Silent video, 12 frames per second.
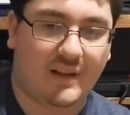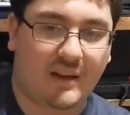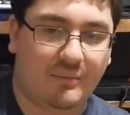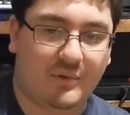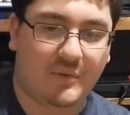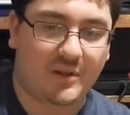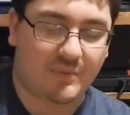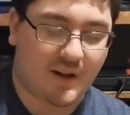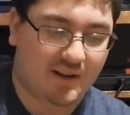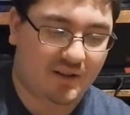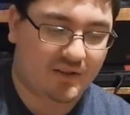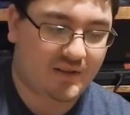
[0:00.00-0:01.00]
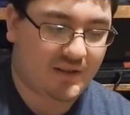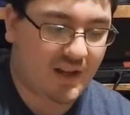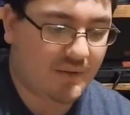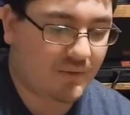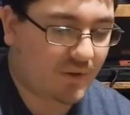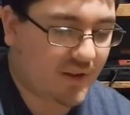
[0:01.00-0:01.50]
I pretty much bought all these
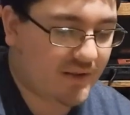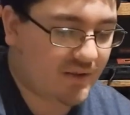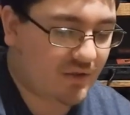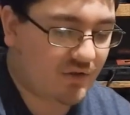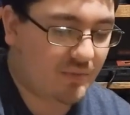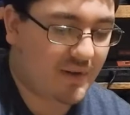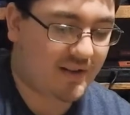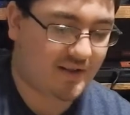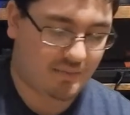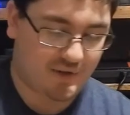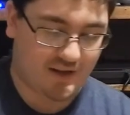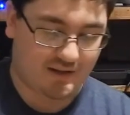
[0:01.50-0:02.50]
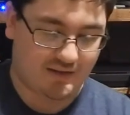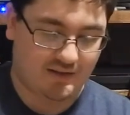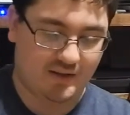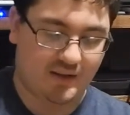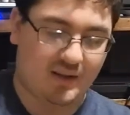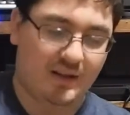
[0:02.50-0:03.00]
games for less than $2 a
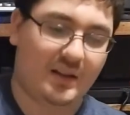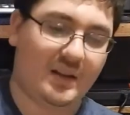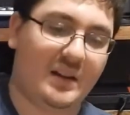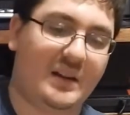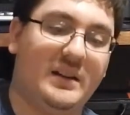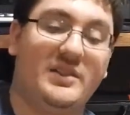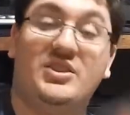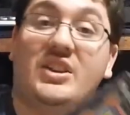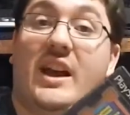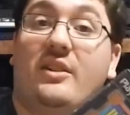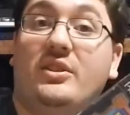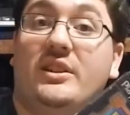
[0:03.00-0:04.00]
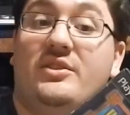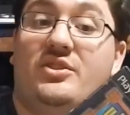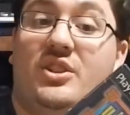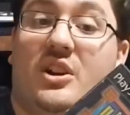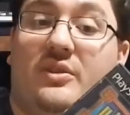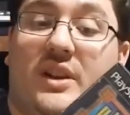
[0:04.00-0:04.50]
piece. Shaolin
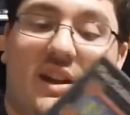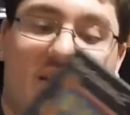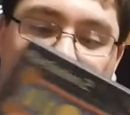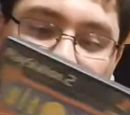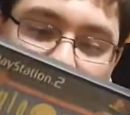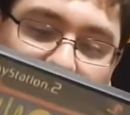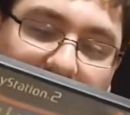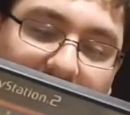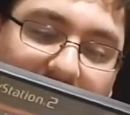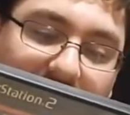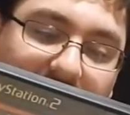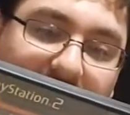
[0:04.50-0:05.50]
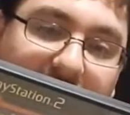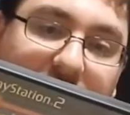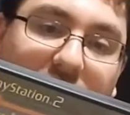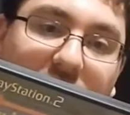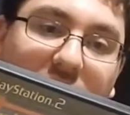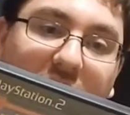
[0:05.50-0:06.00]
Showdown. Actually has
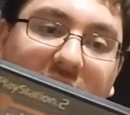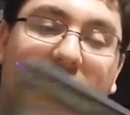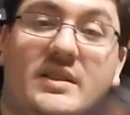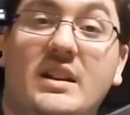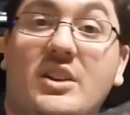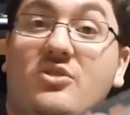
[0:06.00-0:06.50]
4 players.